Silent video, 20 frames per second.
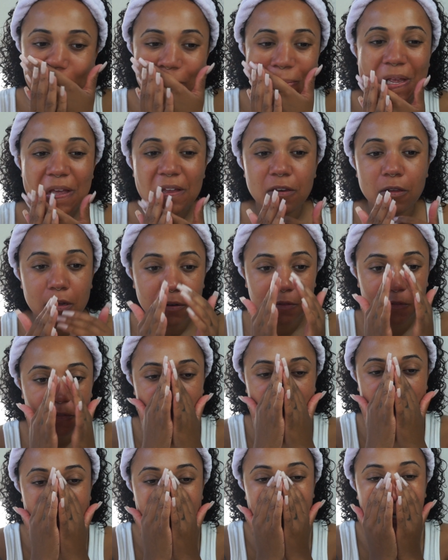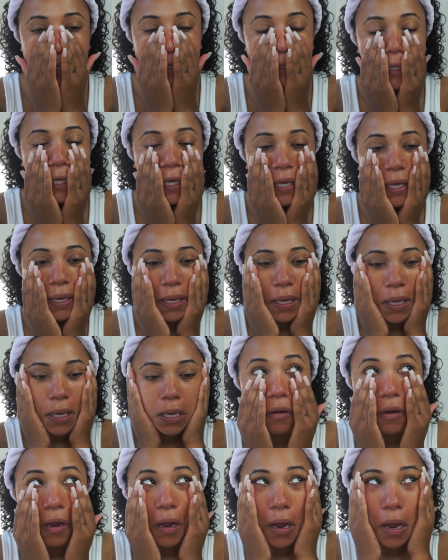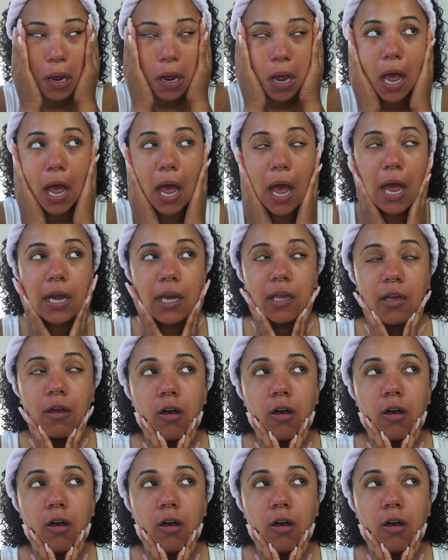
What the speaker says: And you can feel it like hiding